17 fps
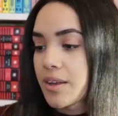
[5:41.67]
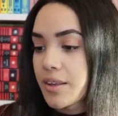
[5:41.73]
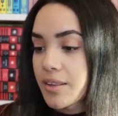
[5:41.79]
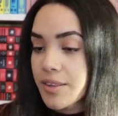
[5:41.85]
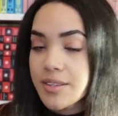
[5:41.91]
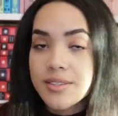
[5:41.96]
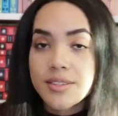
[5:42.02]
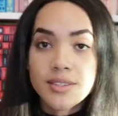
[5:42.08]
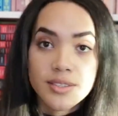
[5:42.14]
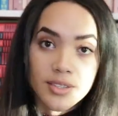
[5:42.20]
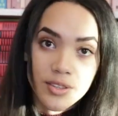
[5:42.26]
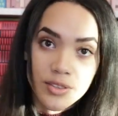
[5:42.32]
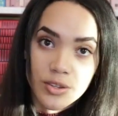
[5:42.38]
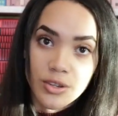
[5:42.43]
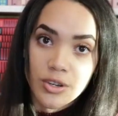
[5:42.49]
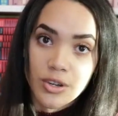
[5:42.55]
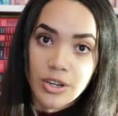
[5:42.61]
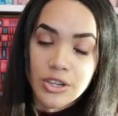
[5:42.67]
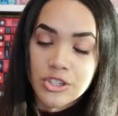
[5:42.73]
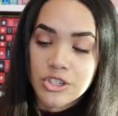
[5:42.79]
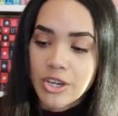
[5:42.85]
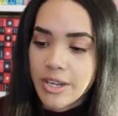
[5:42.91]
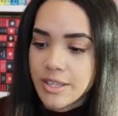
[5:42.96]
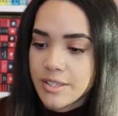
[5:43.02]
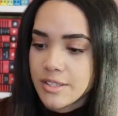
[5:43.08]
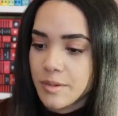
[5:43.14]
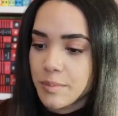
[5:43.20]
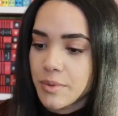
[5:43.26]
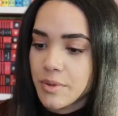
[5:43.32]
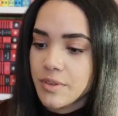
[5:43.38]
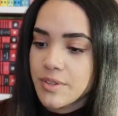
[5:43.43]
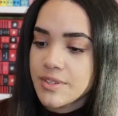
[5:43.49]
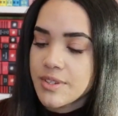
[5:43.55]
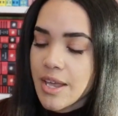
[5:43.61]
This is another gigantic
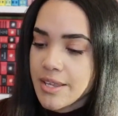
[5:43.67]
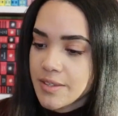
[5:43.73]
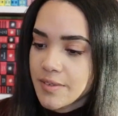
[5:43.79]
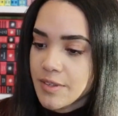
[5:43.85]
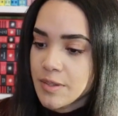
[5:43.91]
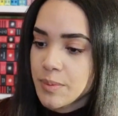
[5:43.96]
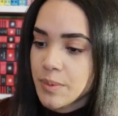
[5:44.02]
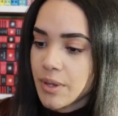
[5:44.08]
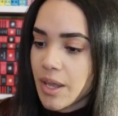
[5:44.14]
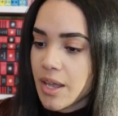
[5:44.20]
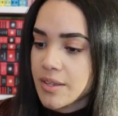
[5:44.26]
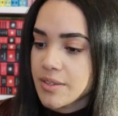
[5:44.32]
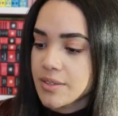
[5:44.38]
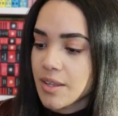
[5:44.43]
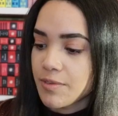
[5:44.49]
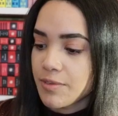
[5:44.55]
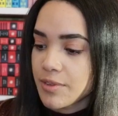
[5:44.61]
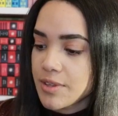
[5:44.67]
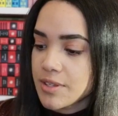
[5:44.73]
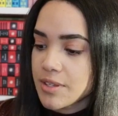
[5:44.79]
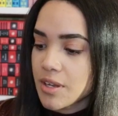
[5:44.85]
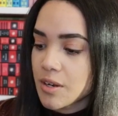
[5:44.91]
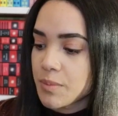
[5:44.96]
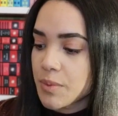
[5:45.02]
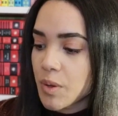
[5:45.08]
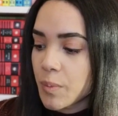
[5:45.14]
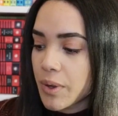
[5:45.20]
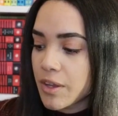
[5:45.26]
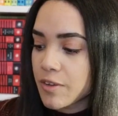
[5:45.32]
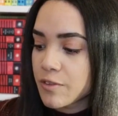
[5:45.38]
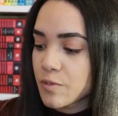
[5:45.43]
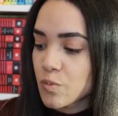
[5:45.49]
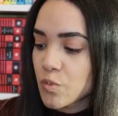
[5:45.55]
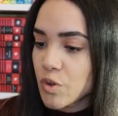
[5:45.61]
book. The size of this book has definitely scared me away
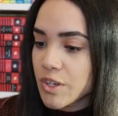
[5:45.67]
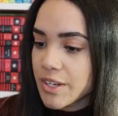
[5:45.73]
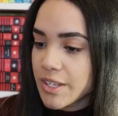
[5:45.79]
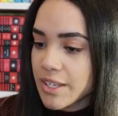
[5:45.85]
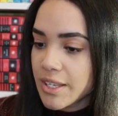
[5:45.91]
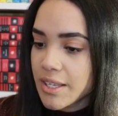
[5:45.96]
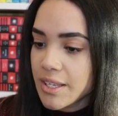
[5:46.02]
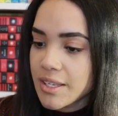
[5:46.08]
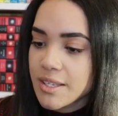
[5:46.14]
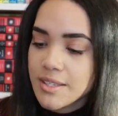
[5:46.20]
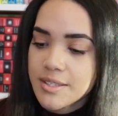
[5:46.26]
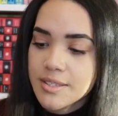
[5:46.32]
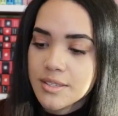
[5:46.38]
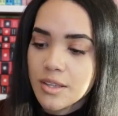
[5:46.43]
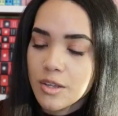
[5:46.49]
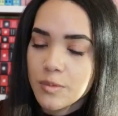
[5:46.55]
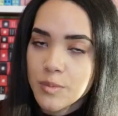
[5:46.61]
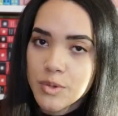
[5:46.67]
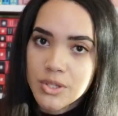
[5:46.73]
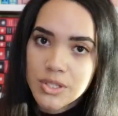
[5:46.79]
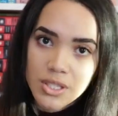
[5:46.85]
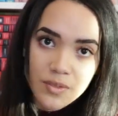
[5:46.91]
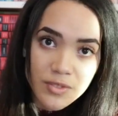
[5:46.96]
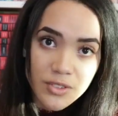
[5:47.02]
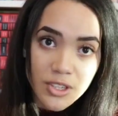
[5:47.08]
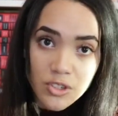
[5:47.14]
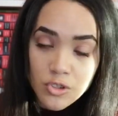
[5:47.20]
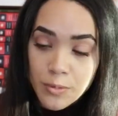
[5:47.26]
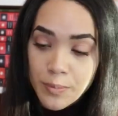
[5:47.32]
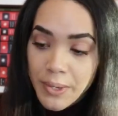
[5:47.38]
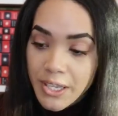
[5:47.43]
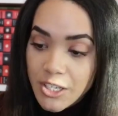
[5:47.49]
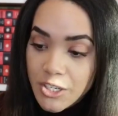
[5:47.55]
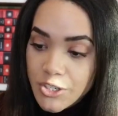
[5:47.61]
from reading it. It's almost 700
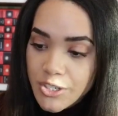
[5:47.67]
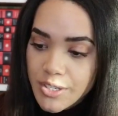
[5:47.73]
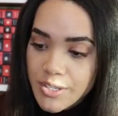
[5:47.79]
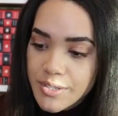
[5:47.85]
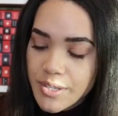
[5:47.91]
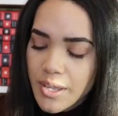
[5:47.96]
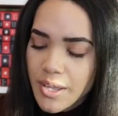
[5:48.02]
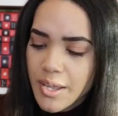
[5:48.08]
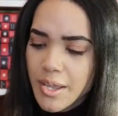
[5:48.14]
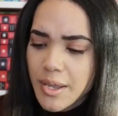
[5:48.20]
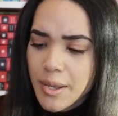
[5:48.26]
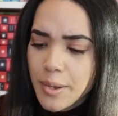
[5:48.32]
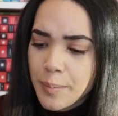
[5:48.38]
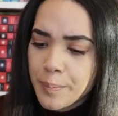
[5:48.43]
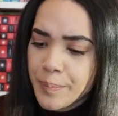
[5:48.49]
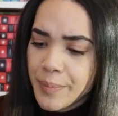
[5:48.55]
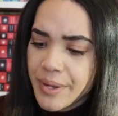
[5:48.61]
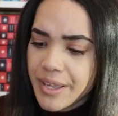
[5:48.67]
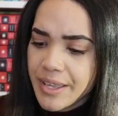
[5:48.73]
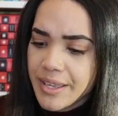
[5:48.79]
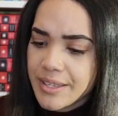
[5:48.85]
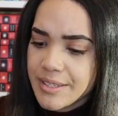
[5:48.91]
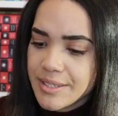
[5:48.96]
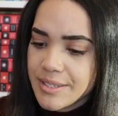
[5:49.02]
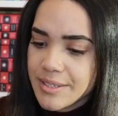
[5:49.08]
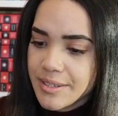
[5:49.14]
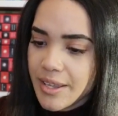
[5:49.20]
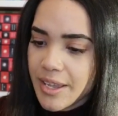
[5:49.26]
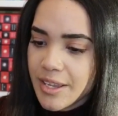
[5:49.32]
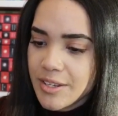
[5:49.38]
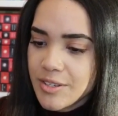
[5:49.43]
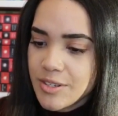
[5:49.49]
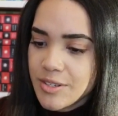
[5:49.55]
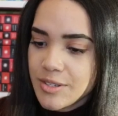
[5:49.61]
pages, but
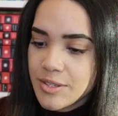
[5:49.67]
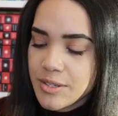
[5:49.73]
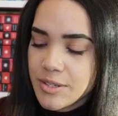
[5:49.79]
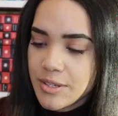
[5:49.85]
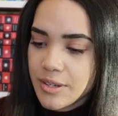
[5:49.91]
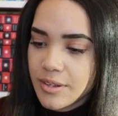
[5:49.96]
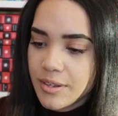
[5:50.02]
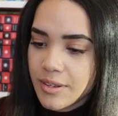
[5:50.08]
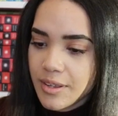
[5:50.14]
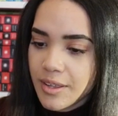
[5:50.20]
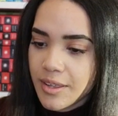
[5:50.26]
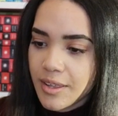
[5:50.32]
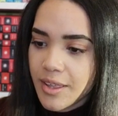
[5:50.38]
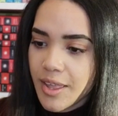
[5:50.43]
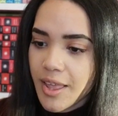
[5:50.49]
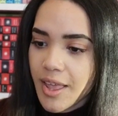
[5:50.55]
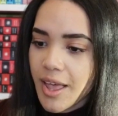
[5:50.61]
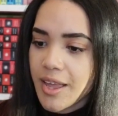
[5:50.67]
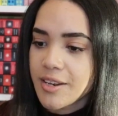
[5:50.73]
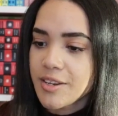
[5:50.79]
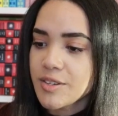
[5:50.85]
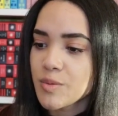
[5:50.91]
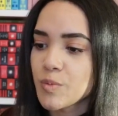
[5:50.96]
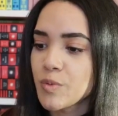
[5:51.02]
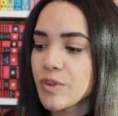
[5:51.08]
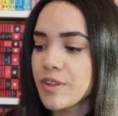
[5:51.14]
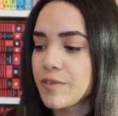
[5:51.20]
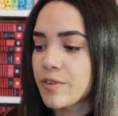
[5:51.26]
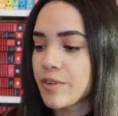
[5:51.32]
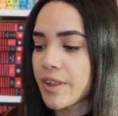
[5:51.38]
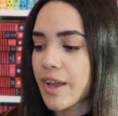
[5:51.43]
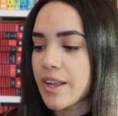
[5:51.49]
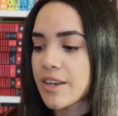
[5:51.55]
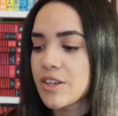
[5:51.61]
I just, uh, I just really feel
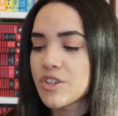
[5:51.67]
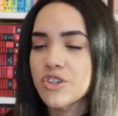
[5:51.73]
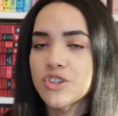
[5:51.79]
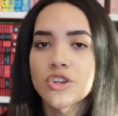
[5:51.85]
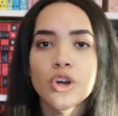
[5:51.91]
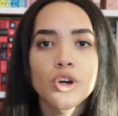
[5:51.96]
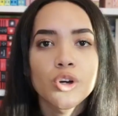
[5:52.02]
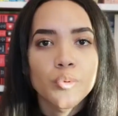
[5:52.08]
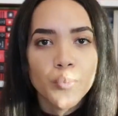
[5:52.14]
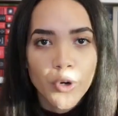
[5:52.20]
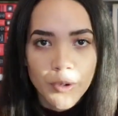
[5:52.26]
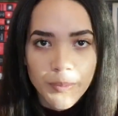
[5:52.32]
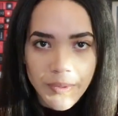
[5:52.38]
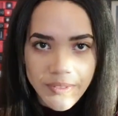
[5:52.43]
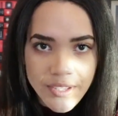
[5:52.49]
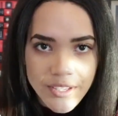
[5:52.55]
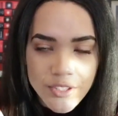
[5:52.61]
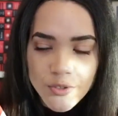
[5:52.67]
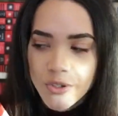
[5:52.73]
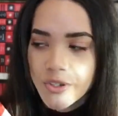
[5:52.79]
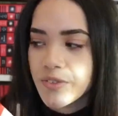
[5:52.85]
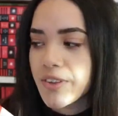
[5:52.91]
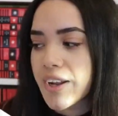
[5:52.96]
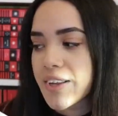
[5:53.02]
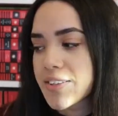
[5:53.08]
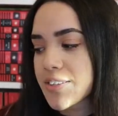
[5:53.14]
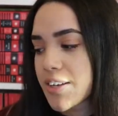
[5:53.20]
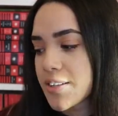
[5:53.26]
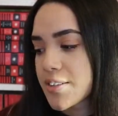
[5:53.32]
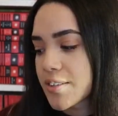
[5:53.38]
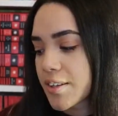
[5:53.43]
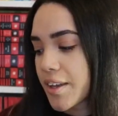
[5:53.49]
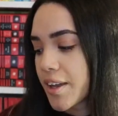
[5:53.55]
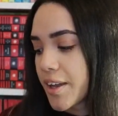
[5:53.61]
like I need to know more about the history of the United
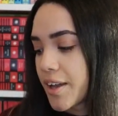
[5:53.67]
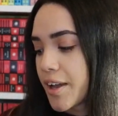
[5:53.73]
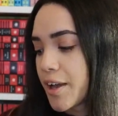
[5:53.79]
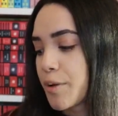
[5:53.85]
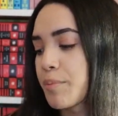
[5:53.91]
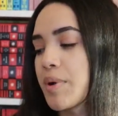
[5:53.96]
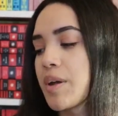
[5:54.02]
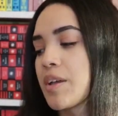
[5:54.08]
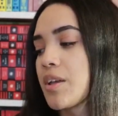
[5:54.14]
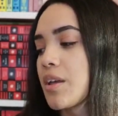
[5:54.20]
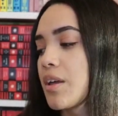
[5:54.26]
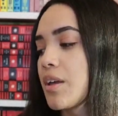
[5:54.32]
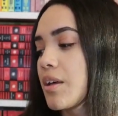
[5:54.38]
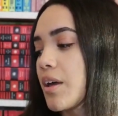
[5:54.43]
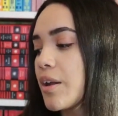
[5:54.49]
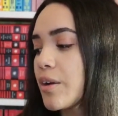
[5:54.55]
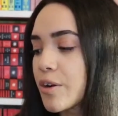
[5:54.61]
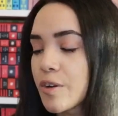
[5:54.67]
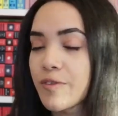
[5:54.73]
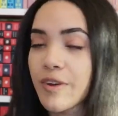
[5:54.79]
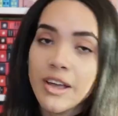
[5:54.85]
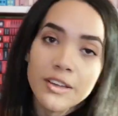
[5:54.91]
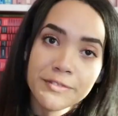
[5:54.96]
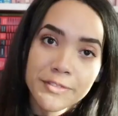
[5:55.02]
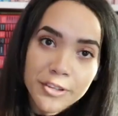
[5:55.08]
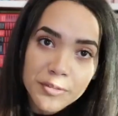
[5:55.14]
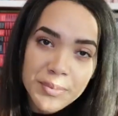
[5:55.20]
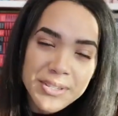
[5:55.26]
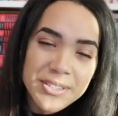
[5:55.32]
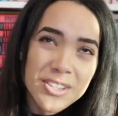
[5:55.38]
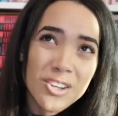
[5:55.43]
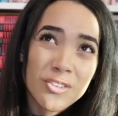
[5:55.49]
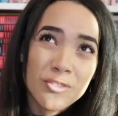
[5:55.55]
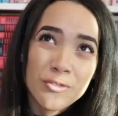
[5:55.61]
States. Like my, I don't know if I failed
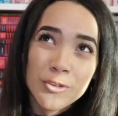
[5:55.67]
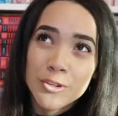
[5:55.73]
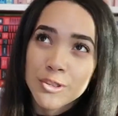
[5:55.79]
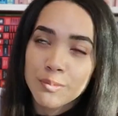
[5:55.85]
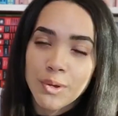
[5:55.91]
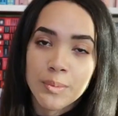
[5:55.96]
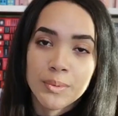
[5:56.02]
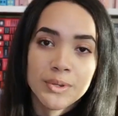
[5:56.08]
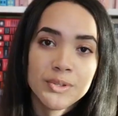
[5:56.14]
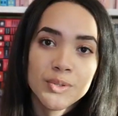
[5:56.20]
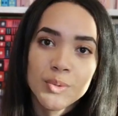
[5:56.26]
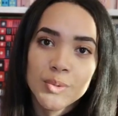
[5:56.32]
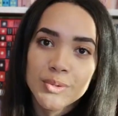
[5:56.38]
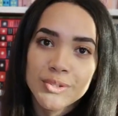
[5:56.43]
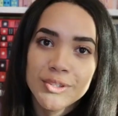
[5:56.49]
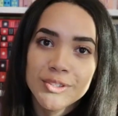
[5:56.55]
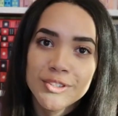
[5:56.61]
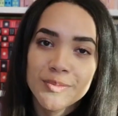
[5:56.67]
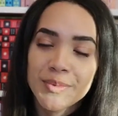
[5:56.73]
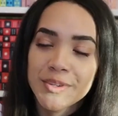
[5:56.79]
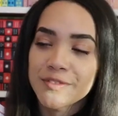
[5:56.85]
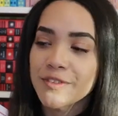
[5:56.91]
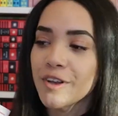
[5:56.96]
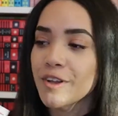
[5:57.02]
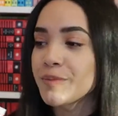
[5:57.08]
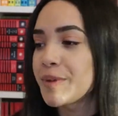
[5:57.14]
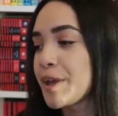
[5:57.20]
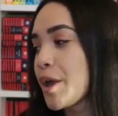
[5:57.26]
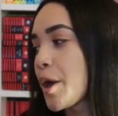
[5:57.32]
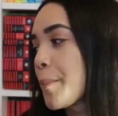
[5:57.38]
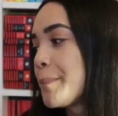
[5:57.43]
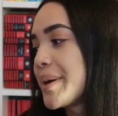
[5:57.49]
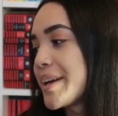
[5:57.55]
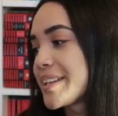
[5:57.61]
myself or the public school system has failed me,
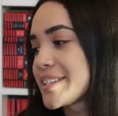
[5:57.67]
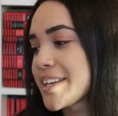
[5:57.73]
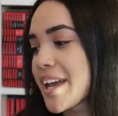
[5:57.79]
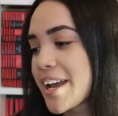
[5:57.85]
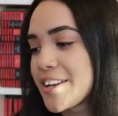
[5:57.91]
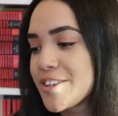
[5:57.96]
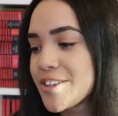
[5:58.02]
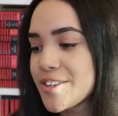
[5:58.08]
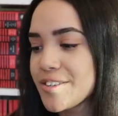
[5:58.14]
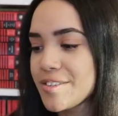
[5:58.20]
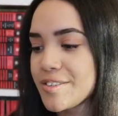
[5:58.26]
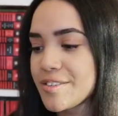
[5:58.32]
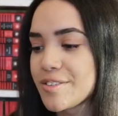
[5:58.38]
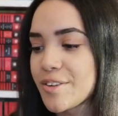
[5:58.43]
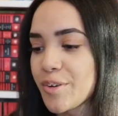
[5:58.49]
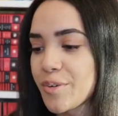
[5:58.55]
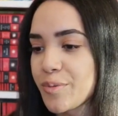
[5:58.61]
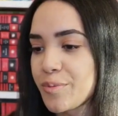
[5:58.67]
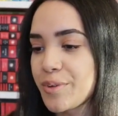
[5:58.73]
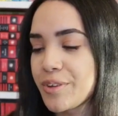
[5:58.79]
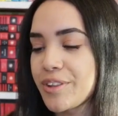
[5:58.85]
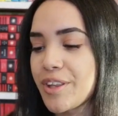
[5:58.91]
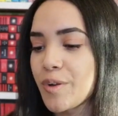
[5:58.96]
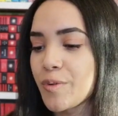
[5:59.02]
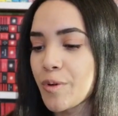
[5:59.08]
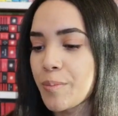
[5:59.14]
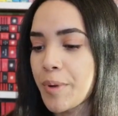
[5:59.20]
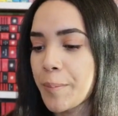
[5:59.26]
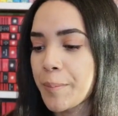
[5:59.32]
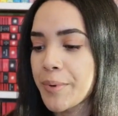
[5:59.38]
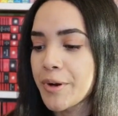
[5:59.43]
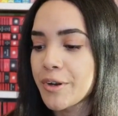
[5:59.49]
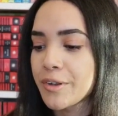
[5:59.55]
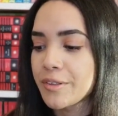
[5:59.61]
but I just don't really
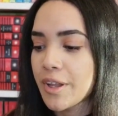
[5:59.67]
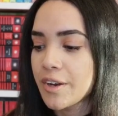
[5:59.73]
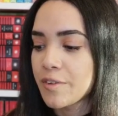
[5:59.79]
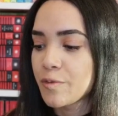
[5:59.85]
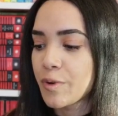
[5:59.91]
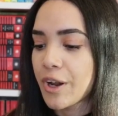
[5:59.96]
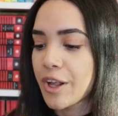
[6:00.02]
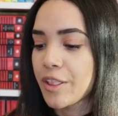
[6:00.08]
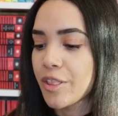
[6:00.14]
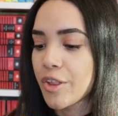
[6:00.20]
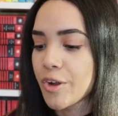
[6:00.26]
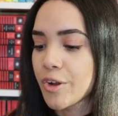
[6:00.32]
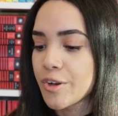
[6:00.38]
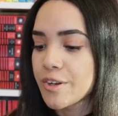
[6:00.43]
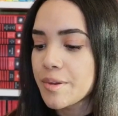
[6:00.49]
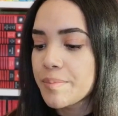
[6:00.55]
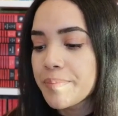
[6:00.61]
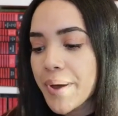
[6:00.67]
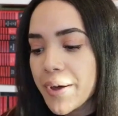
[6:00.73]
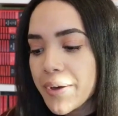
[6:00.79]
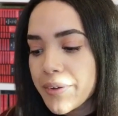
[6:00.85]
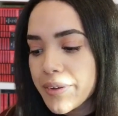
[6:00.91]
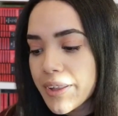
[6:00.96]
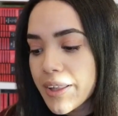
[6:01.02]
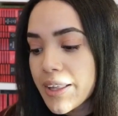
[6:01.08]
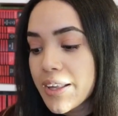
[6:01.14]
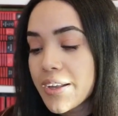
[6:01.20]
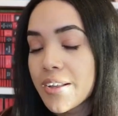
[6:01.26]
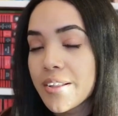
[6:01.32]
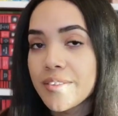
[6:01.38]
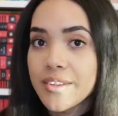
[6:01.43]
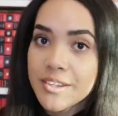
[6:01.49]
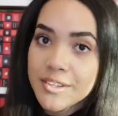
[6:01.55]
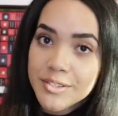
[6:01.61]
remember a lot of what I learned about
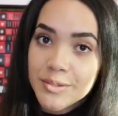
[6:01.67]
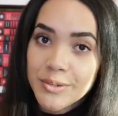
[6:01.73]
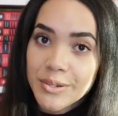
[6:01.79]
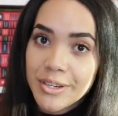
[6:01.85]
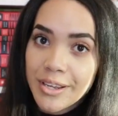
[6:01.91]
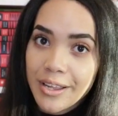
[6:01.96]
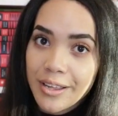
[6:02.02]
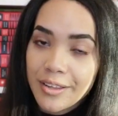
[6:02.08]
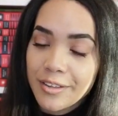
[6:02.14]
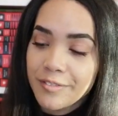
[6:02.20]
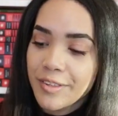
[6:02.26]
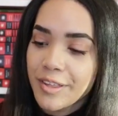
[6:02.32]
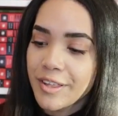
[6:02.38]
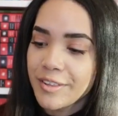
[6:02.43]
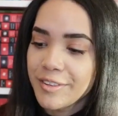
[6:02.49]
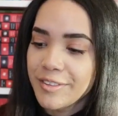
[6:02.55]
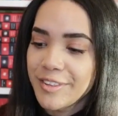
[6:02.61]
the history of